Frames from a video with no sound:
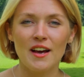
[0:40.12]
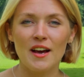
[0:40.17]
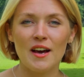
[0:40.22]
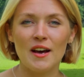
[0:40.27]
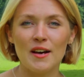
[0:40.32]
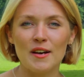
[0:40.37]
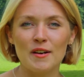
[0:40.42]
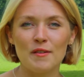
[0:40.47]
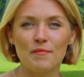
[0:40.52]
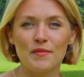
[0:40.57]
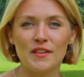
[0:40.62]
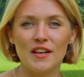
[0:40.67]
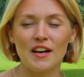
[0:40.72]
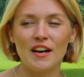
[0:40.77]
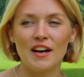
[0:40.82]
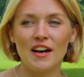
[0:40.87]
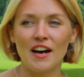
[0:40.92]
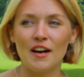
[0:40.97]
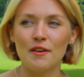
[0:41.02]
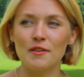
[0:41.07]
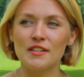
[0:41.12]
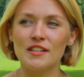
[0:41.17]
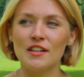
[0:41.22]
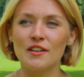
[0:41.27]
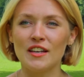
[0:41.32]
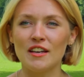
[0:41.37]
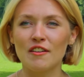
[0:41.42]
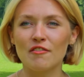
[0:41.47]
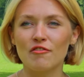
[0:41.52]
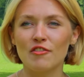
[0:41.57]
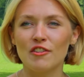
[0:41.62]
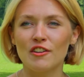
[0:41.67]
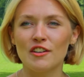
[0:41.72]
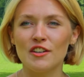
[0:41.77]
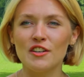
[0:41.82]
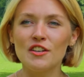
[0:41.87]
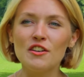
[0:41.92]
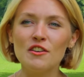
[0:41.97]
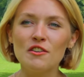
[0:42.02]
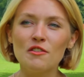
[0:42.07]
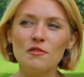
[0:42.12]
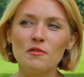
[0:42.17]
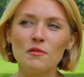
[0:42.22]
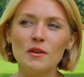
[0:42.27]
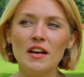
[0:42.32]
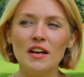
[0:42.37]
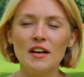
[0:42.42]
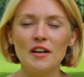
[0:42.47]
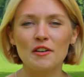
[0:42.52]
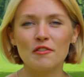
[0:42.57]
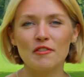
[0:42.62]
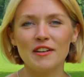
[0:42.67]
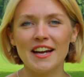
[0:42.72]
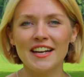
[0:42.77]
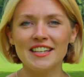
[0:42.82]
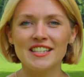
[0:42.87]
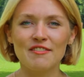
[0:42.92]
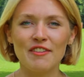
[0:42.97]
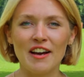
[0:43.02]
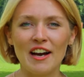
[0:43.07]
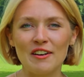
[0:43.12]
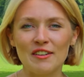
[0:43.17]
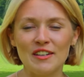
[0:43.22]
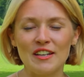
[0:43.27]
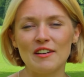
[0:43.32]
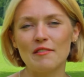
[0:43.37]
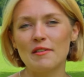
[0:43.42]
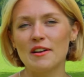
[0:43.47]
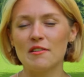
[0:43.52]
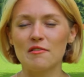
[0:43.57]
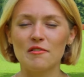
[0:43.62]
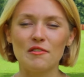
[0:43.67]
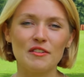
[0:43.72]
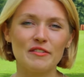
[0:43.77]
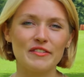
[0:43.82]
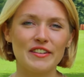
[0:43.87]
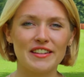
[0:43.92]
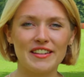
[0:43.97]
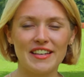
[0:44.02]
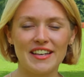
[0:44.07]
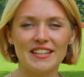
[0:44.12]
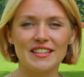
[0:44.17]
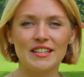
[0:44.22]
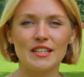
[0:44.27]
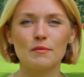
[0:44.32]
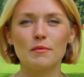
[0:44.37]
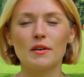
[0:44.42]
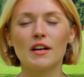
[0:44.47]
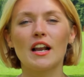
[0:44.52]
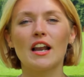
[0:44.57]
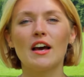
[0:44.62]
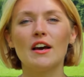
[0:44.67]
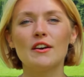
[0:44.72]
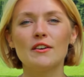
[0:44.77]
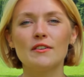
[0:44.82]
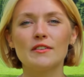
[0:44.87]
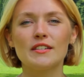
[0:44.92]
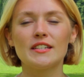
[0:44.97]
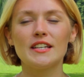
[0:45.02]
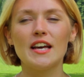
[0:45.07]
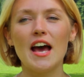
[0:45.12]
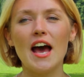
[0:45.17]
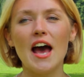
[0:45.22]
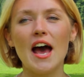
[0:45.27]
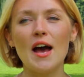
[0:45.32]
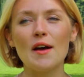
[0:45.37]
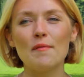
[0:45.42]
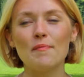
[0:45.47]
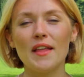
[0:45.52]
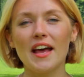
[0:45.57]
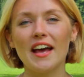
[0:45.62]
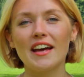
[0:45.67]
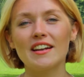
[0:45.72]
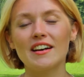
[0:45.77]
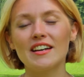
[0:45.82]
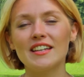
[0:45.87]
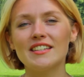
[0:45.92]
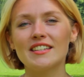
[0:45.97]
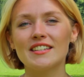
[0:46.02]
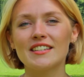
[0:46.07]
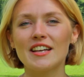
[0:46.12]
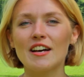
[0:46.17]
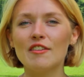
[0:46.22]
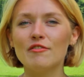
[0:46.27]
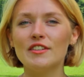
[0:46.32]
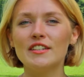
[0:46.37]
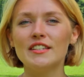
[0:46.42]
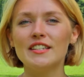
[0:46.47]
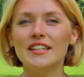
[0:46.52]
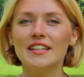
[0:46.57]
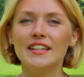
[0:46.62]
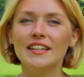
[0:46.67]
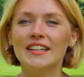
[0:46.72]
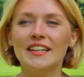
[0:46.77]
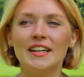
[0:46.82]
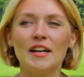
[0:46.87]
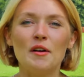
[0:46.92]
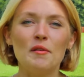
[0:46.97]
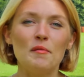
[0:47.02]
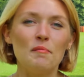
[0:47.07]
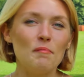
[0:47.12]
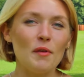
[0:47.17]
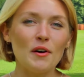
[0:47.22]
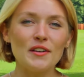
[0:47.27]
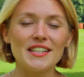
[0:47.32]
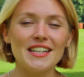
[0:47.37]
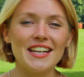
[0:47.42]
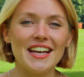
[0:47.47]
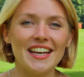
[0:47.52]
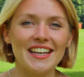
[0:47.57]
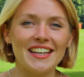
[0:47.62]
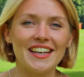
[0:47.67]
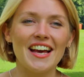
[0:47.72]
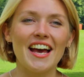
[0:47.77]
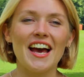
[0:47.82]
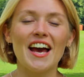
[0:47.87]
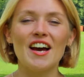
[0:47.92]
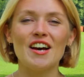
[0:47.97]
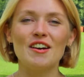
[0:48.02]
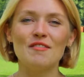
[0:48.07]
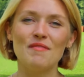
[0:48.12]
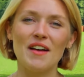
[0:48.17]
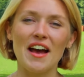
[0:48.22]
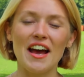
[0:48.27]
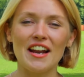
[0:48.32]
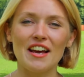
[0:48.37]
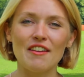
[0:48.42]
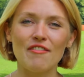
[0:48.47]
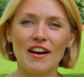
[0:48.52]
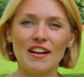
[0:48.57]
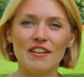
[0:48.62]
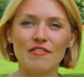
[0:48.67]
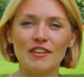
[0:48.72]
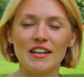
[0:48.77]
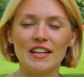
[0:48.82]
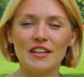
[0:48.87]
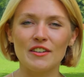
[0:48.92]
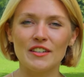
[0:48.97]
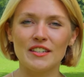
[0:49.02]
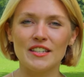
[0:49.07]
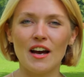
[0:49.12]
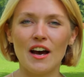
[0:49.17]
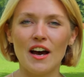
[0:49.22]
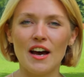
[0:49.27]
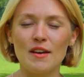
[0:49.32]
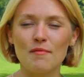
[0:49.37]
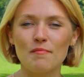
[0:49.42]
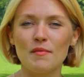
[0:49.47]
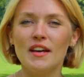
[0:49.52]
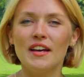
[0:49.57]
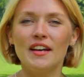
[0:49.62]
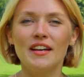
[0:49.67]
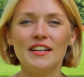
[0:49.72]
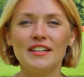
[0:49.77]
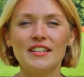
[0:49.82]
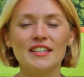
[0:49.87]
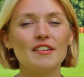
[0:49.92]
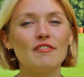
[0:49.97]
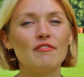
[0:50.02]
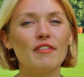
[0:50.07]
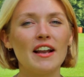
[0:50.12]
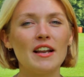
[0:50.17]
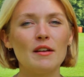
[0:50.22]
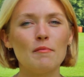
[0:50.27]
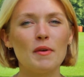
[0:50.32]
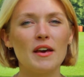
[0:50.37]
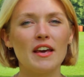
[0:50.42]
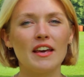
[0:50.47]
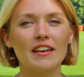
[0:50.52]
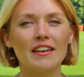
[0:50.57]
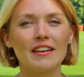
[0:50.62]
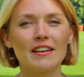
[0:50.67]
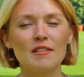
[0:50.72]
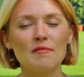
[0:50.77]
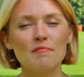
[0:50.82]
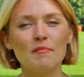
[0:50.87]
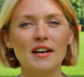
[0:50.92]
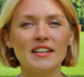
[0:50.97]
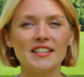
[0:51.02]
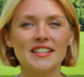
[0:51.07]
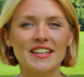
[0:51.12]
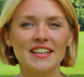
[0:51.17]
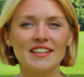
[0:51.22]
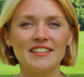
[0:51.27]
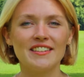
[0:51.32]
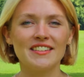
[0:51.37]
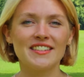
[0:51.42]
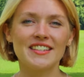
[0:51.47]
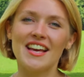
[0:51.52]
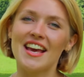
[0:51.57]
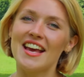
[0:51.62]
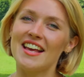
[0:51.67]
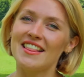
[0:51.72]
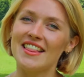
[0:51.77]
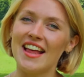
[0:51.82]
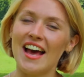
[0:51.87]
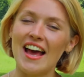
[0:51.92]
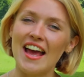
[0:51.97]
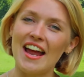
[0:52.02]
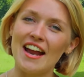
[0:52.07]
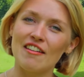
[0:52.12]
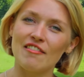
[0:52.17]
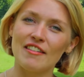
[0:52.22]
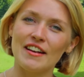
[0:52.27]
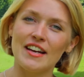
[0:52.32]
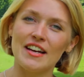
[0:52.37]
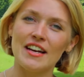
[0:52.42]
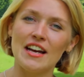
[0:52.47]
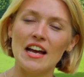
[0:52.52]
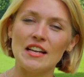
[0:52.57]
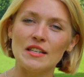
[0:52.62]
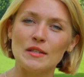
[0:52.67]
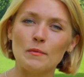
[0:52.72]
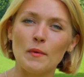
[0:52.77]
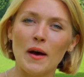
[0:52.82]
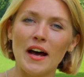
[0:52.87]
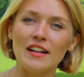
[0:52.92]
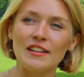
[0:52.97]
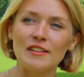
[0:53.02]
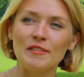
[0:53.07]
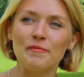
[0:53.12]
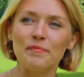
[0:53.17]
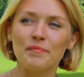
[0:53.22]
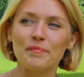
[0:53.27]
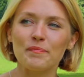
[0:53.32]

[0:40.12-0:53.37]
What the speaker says: I was looking for a new creative outlet when all of the theatres were closed, and I discovered modelling, and I've had a really good time developing my skills in that area as well.